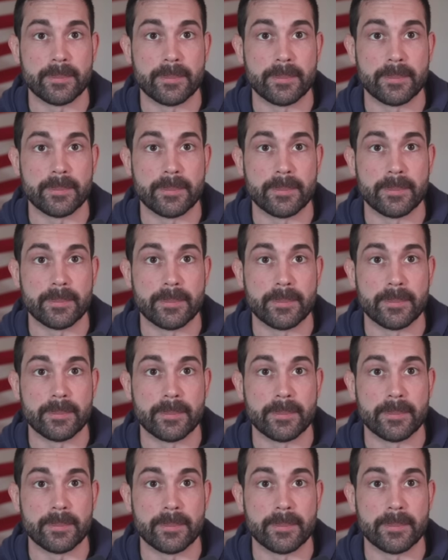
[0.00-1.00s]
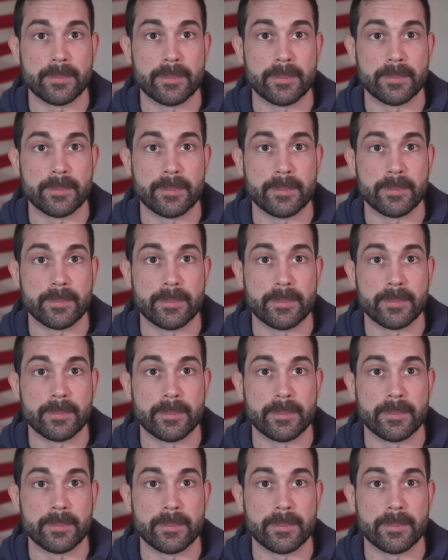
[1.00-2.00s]

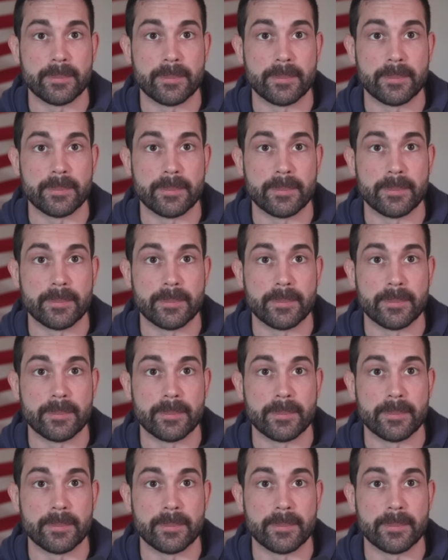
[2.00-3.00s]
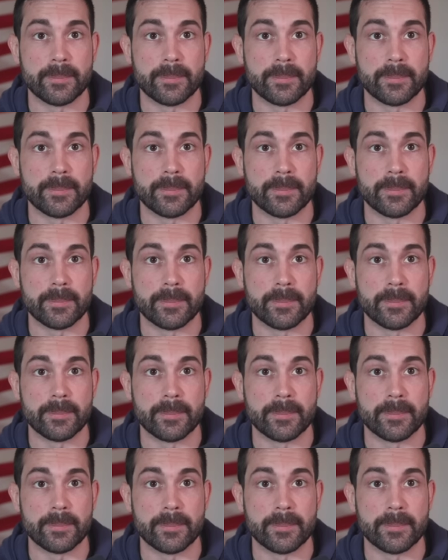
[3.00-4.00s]

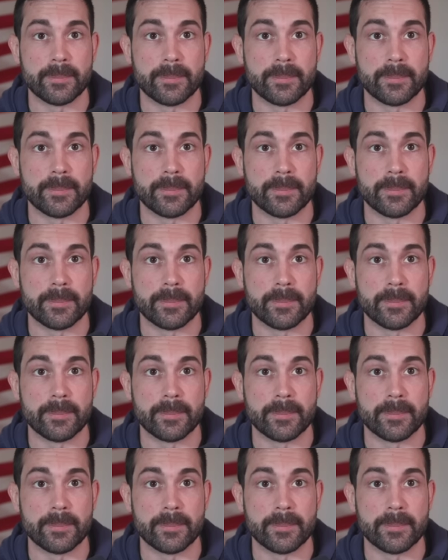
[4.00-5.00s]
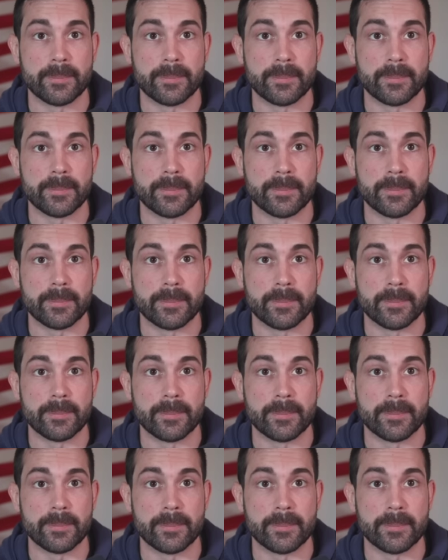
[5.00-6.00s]

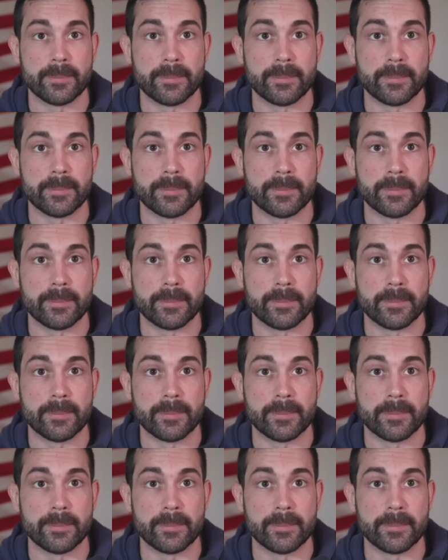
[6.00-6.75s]
This person isn't speaking.